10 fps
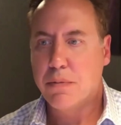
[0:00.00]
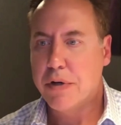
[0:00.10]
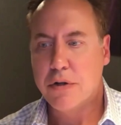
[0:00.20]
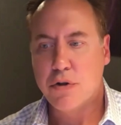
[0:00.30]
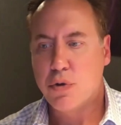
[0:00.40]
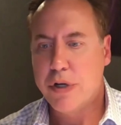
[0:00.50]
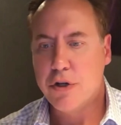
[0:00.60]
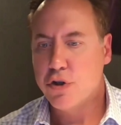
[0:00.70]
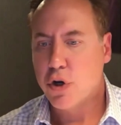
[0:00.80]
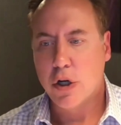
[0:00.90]

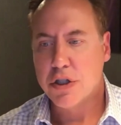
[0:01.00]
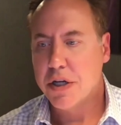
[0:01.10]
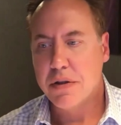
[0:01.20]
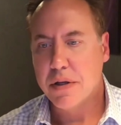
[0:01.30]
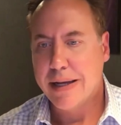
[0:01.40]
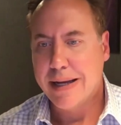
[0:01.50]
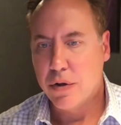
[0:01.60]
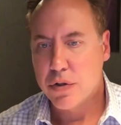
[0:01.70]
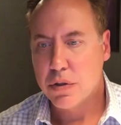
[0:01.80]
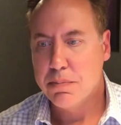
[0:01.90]
didn't charge anything
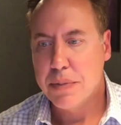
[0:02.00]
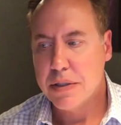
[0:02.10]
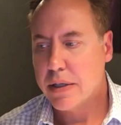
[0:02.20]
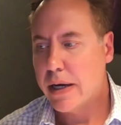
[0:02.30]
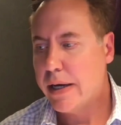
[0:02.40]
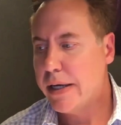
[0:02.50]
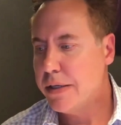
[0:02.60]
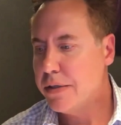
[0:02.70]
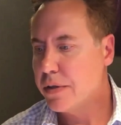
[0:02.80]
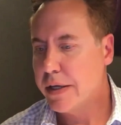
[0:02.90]
else
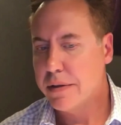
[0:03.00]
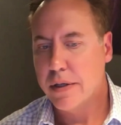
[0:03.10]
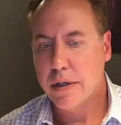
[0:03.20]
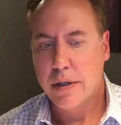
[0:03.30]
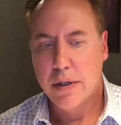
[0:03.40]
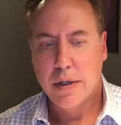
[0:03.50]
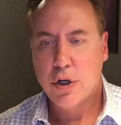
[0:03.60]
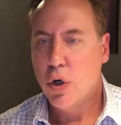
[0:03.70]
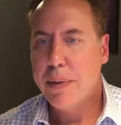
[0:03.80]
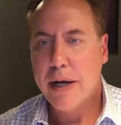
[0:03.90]
besides like the
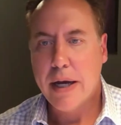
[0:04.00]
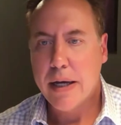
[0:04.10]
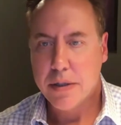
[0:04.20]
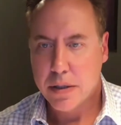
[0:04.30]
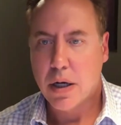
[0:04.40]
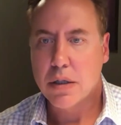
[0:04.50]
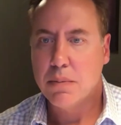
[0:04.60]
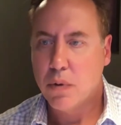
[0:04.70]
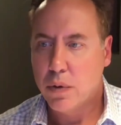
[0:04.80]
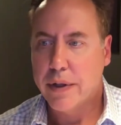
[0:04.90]
copay and
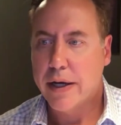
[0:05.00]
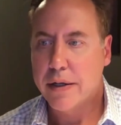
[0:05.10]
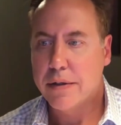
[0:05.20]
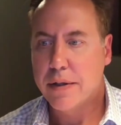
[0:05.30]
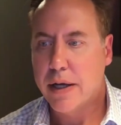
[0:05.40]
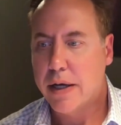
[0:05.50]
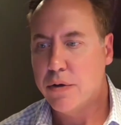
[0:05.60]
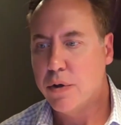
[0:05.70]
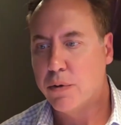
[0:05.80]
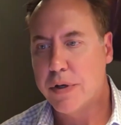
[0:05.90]
deductible that
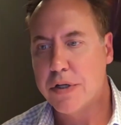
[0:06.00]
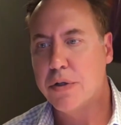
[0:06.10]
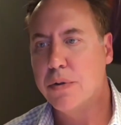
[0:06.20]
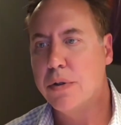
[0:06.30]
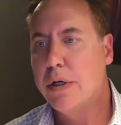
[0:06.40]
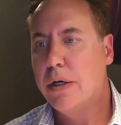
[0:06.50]
you agree to.